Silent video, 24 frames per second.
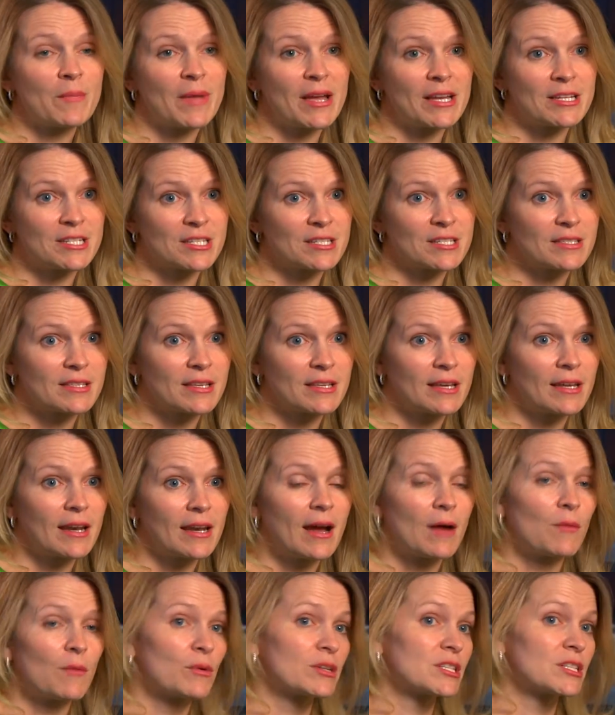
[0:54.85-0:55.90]
patients that
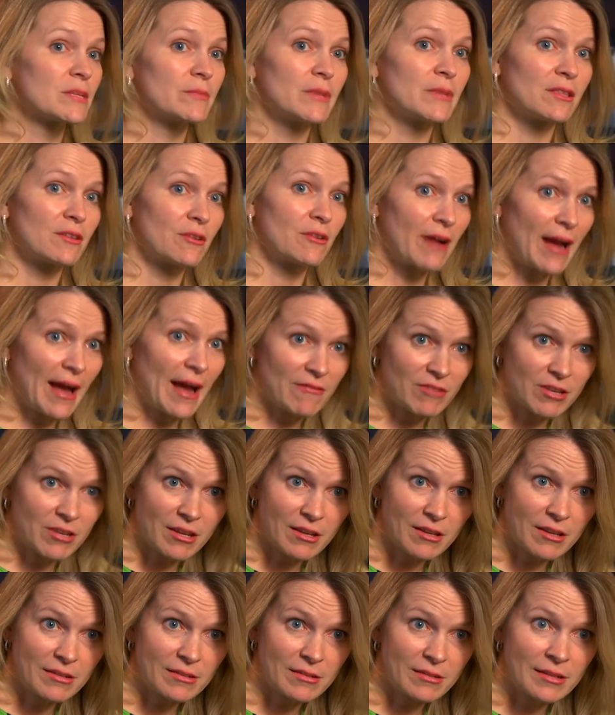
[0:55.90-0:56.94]
I want to be their
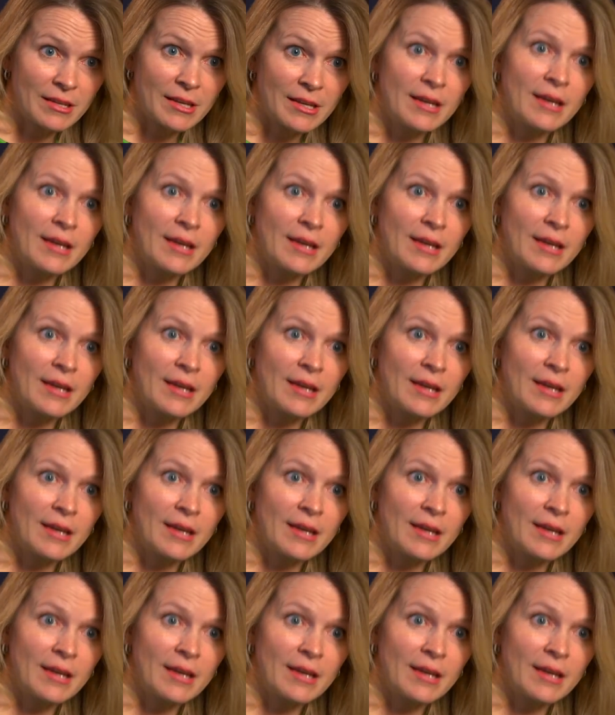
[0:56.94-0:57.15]
advocate.